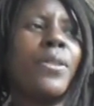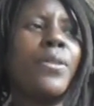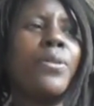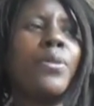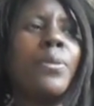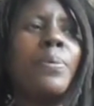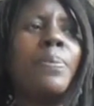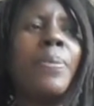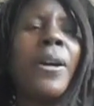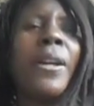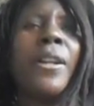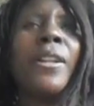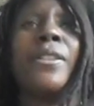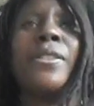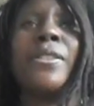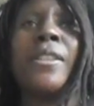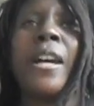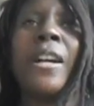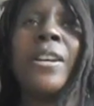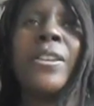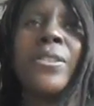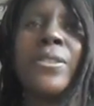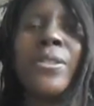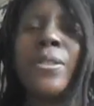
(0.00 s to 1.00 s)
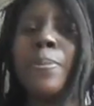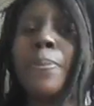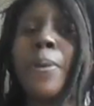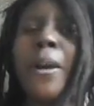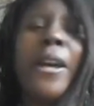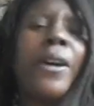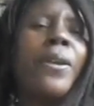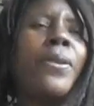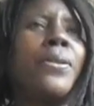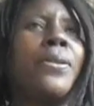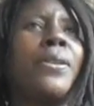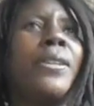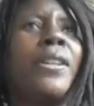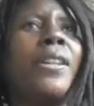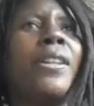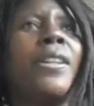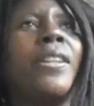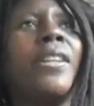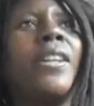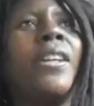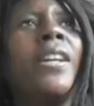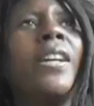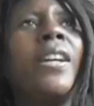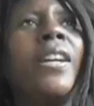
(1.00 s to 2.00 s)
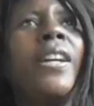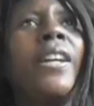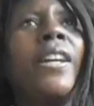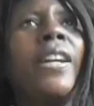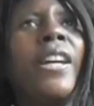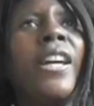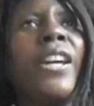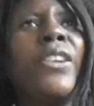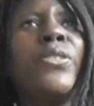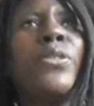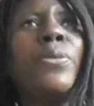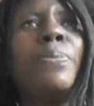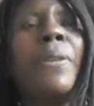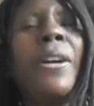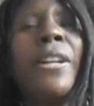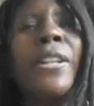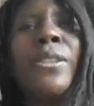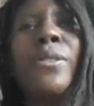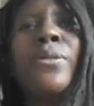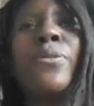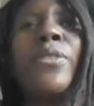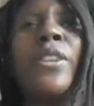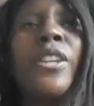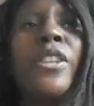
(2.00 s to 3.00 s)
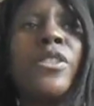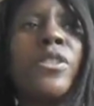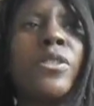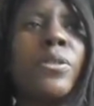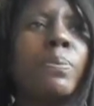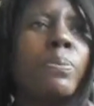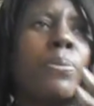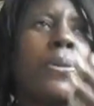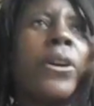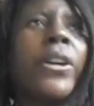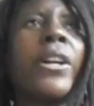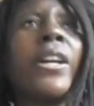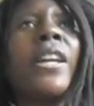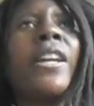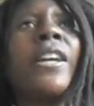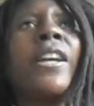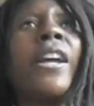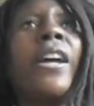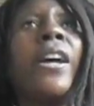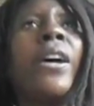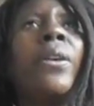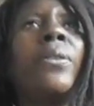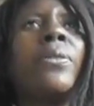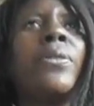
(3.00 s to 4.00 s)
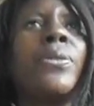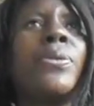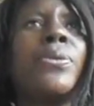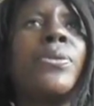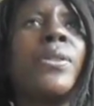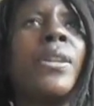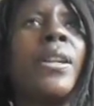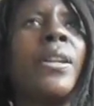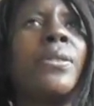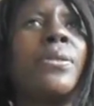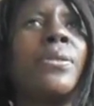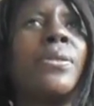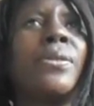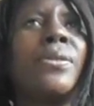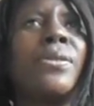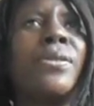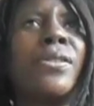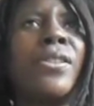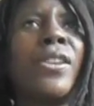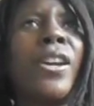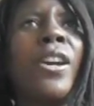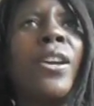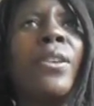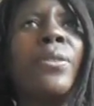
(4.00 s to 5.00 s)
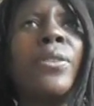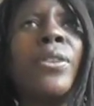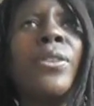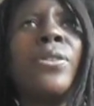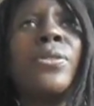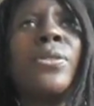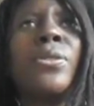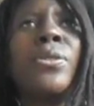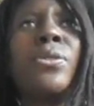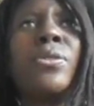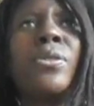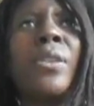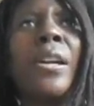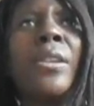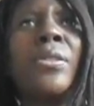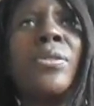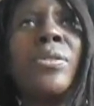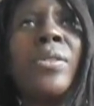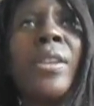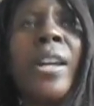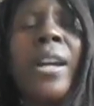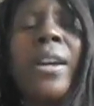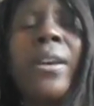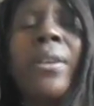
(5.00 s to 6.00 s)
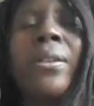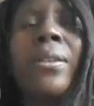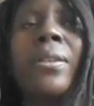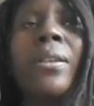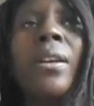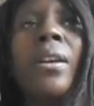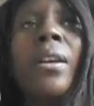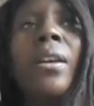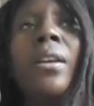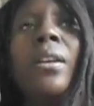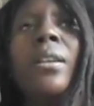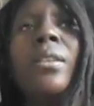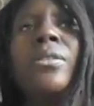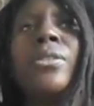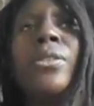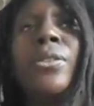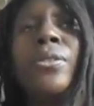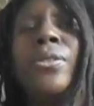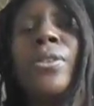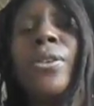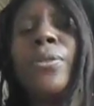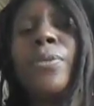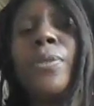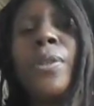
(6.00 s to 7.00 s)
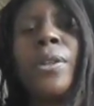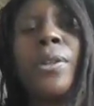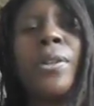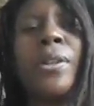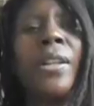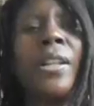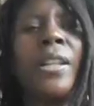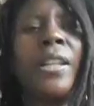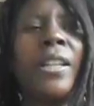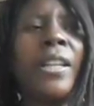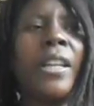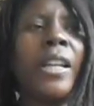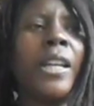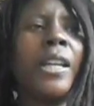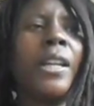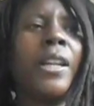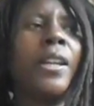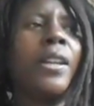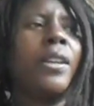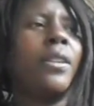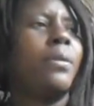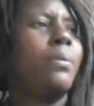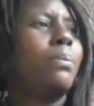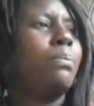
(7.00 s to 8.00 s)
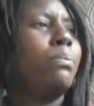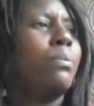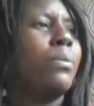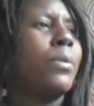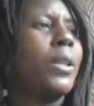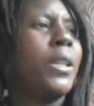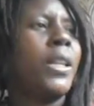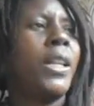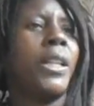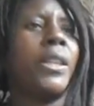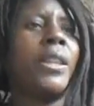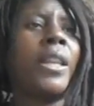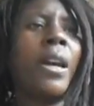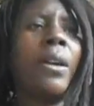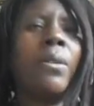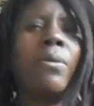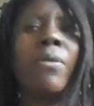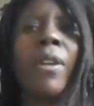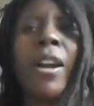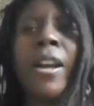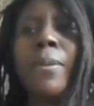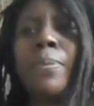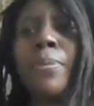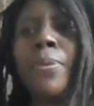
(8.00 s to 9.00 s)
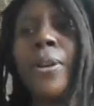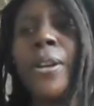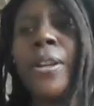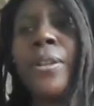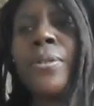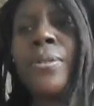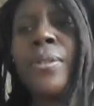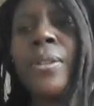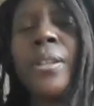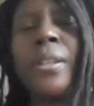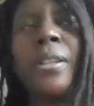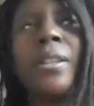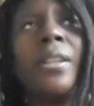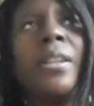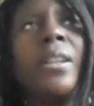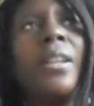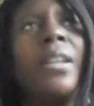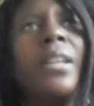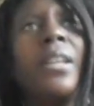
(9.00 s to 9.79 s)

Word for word: Everybody's heart's pounding. Everybody's face is breaking out with zits and stuff because they're stressed out. Don't know if they're gonna get it, get that right present.